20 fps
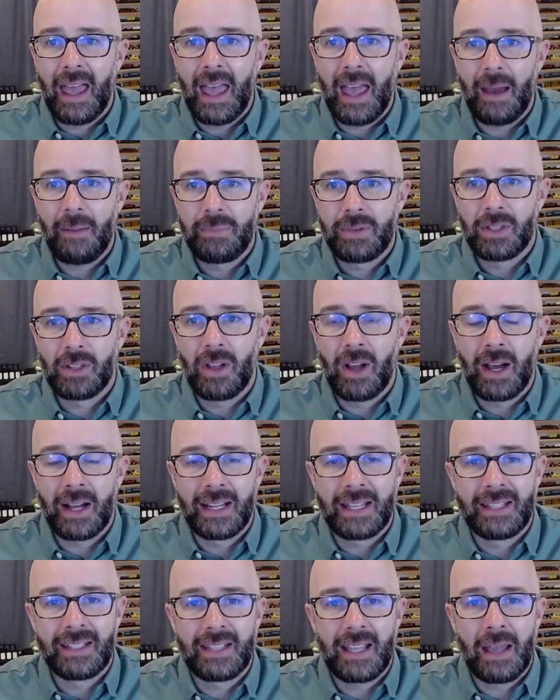Epsilon
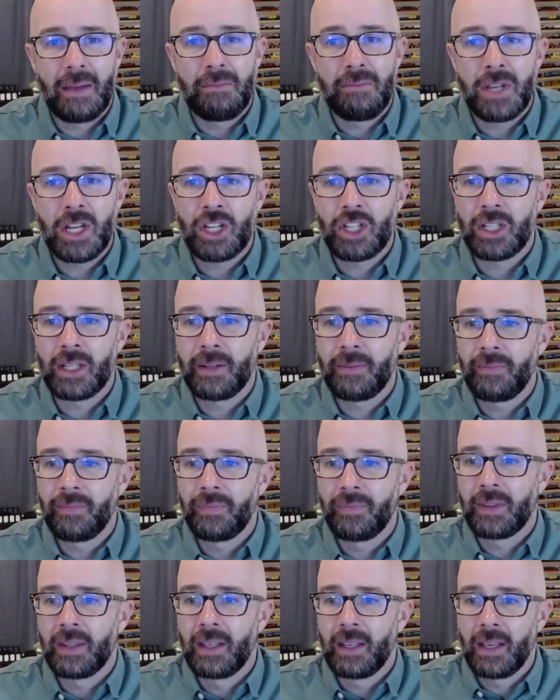is emission,
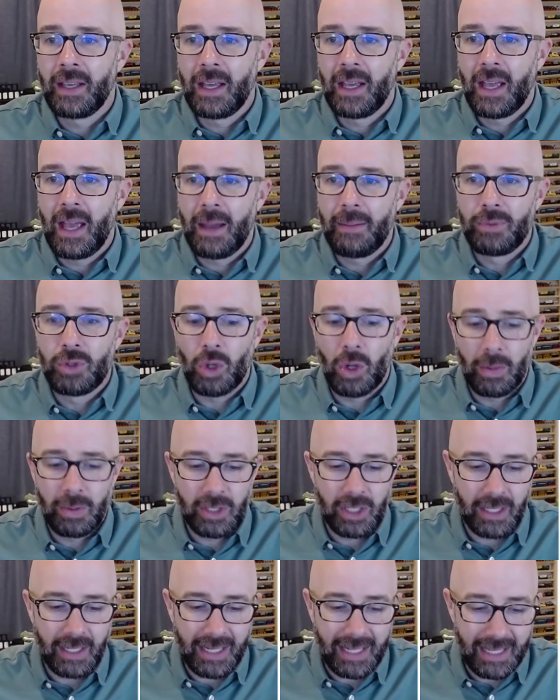
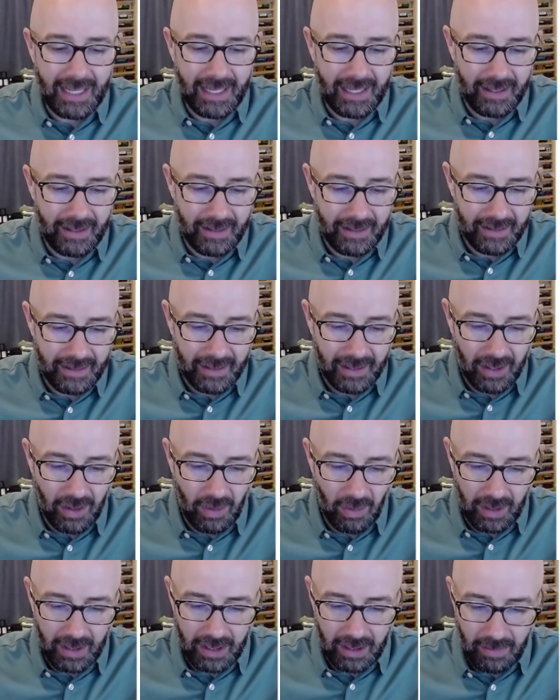absorption is
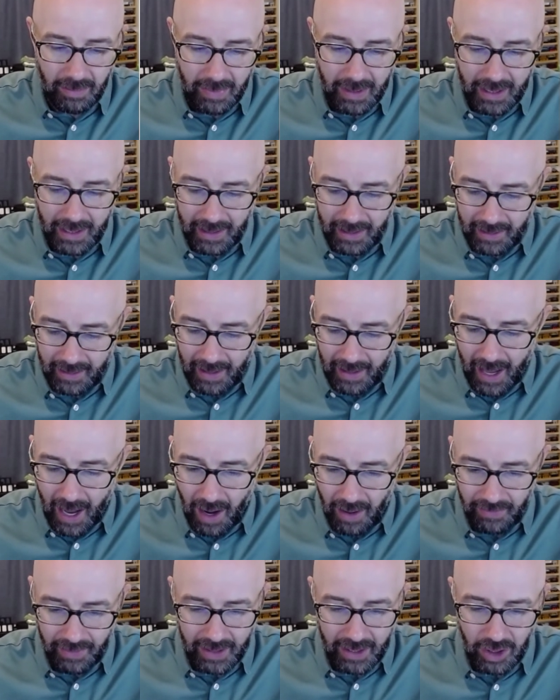going to be
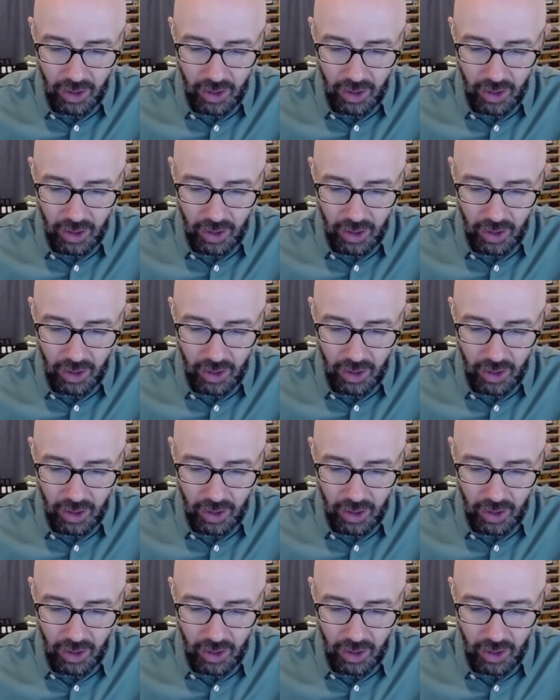alpha.